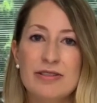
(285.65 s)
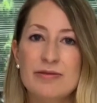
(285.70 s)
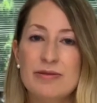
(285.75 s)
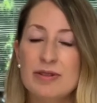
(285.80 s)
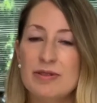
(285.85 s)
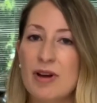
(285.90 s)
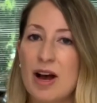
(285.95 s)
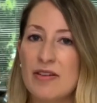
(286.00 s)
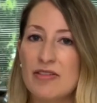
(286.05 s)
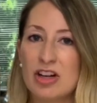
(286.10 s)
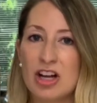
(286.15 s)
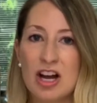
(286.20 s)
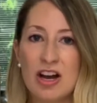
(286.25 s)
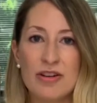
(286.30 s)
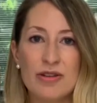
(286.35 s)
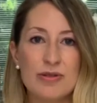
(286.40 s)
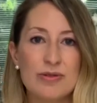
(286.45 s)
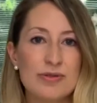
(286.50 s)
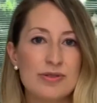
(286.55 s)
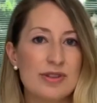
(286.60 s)

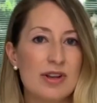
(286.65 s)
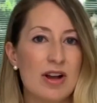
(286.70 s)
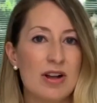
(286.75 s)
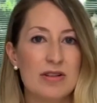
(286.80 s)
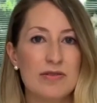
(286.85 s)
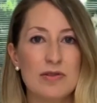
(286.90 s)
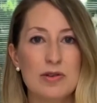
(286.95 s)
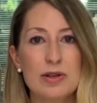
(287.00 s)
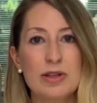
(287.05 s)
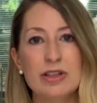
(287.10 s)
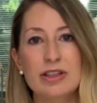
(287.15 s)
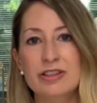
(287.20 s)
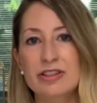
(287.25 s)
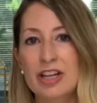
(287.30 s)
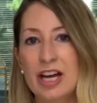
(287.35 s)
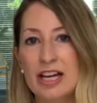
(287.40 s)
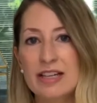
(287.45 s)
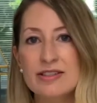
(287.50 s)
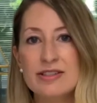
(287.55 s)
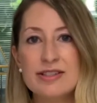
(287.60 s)
Avocados, olive oil,
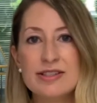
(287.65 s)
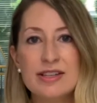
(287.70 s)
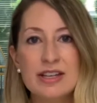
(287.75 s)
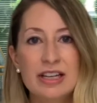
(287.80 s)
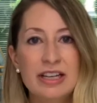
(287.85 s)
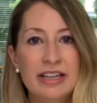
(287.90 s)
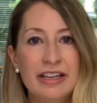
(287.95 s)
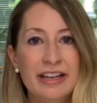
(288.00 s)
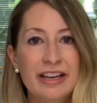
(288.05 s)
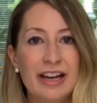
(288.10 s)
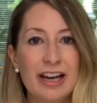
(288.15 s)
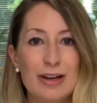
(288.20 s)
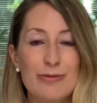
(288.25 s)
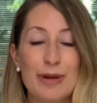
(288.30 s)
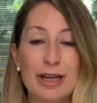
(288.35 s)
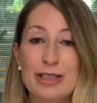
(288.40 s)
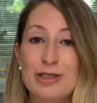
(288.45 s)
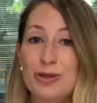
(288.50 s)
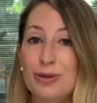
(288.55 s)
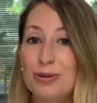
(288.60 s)
nuts.
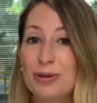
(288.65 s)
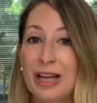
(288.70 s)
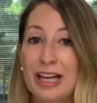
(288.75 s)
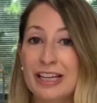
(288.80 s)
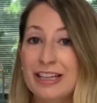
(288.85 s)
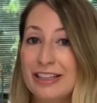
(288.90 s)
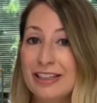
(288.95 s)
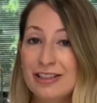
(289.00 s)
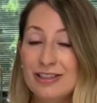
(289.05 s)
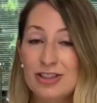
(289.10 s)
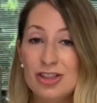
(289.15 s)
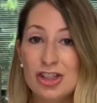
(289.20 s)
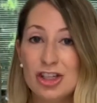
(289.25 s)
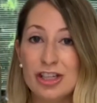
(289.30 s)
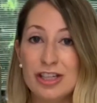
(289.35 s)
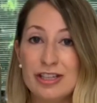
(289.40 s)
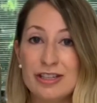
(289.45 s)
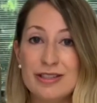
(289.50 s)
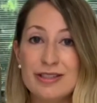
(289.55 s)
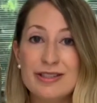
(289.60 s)
I do like
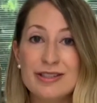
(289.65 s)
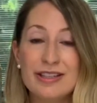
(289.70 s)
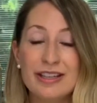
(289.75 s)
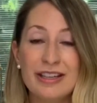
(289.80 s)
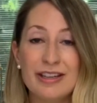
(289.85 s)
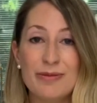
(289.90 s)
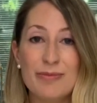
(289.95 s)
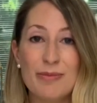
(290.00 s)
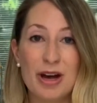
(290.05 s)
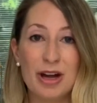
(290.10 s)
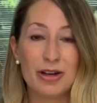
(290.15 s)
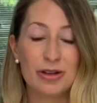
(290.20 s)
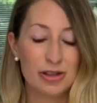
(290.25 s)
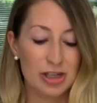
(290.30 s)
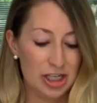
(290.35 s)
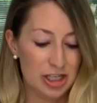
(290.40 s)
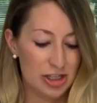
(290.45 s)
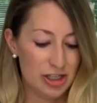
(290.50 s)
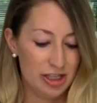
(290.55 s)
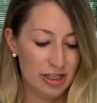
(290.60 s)
cheese in
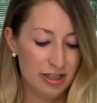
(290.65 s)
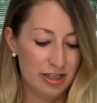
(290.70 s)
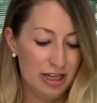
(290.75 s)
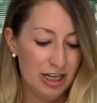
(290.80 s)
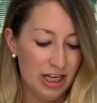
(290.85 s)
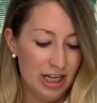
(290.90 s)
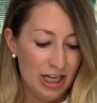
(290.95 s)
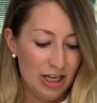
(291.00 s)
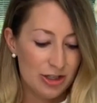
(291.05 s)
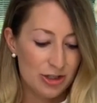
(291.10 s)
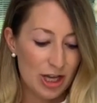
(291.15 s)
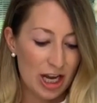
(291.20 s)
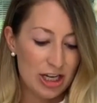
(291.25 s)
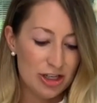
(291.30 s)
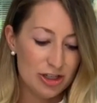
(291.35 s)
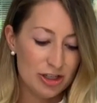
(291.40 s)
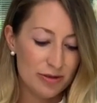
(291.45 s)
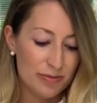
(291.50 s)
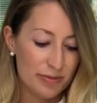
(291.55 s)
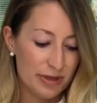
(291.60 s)
moderation. So I
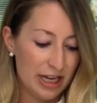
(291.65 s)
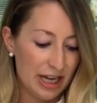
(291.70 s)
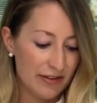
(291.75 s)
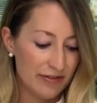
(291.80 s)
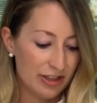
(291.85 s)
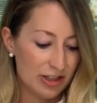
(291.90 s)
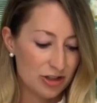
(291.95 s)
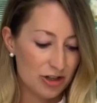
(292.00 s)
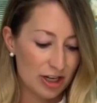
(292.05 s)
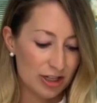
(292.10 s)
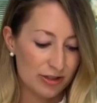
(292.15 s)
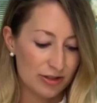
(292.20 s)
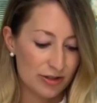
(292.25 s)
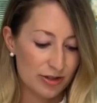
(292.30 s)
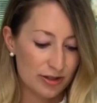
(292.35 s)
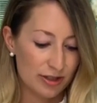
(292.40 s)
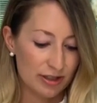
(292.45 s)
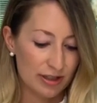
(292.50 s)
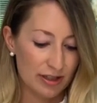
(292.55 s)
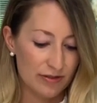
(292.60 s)
shouldn't be having a
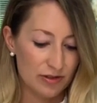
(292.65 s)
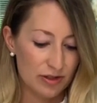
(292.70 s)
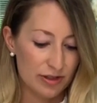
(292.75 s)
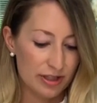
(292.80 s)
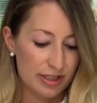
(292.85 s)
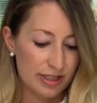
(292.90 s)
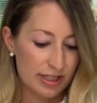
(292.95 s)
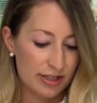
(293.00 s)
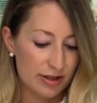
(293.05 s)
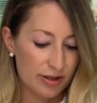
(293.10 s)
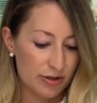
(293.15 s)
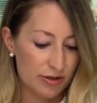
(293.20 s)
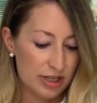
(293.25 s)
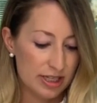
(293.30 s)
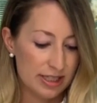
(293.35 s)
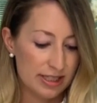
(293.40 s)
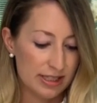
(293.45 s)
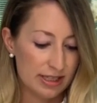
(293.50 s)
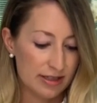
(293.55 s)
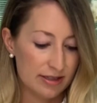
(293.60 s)
triglyceride level that's at
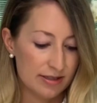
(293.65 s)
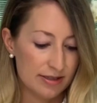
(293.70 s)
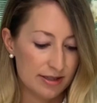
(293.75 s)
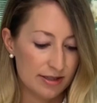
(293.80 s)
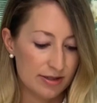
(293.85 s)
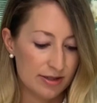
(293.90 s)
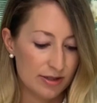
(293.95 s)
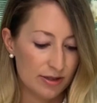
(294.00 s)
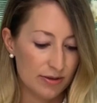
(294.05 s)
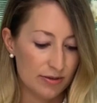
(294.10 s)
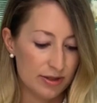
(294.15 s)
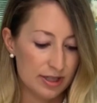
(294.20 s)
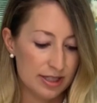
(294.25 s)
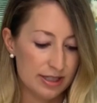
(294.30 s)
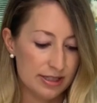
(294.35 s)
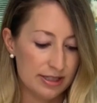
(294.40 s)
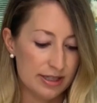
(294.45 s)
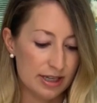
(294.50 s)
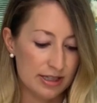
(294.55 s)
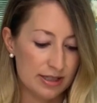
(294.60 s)
36. And so
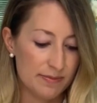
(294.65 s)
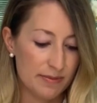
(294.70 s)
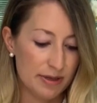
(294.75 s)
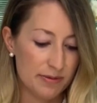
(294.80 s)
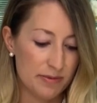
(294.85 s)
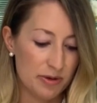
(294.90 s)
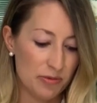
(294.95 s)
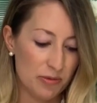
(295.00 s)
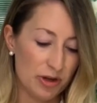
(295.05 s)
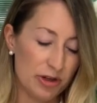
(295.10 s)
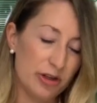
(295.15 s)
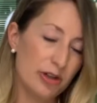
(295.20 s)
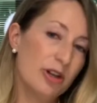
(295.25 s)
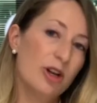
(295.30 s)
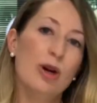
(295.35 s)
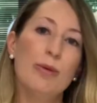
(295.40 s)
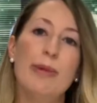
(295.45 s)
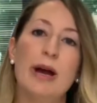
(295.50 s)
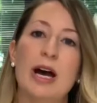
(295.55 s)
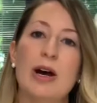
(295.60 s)
this does make me wonder
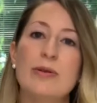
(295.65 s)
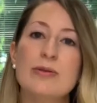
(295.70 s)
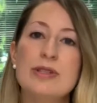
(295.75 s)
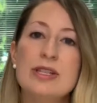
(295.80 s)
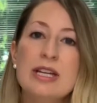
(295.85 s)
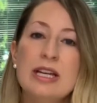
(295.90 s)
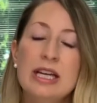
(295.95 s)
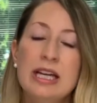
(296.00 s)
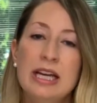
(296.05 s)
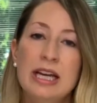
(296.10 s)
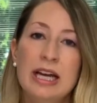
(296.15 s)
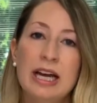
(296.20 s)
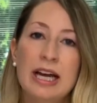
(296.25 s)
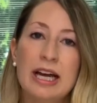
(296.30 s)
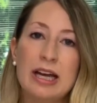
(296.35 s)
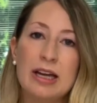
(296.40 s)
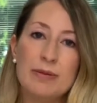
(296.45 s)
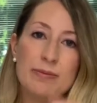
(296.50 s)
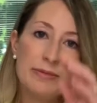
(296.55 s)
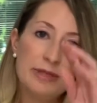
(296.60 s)
about
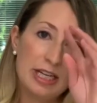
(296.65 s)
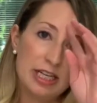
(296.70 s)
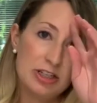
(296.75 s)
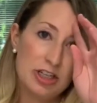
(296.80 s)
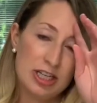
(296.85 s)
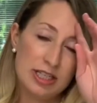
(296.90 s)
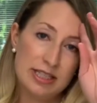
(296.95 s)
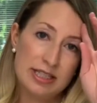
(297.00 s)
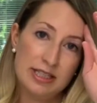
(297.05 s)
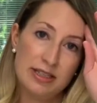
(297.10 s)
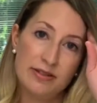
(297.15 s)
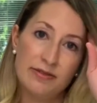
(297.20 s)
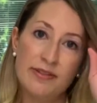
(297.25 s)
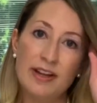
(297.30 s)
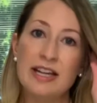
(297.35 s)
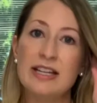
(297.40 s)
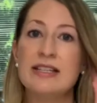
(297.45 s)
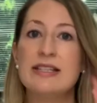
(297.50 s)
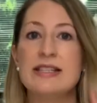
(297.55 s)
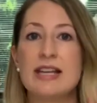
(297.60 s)
digestive
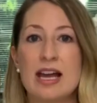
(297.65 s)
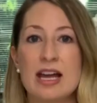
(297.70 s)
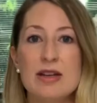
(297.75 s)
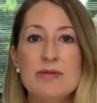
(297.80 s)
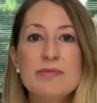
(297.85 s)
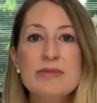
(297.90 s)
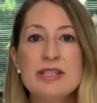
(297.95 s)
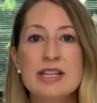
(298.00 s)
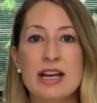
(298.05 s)
enzymes.